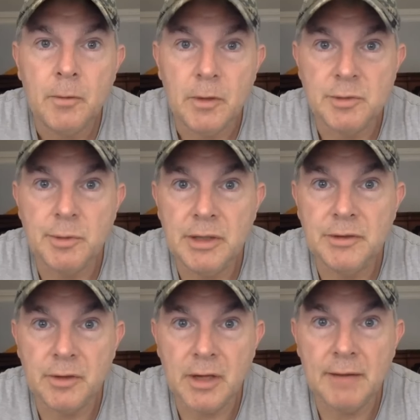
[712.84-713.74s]
which
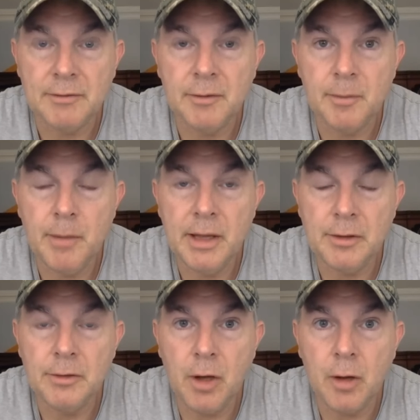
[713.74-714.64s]
means you're gonna have to make
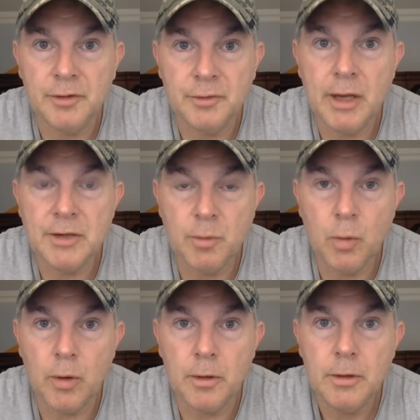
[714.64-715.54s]
your dollar stretch
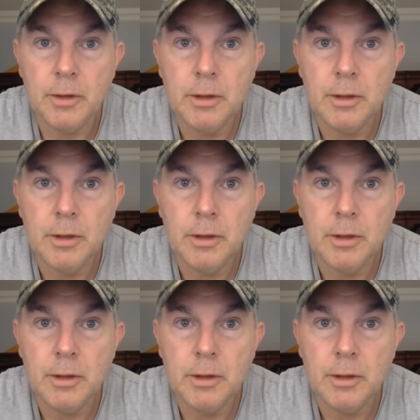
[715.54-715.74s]
more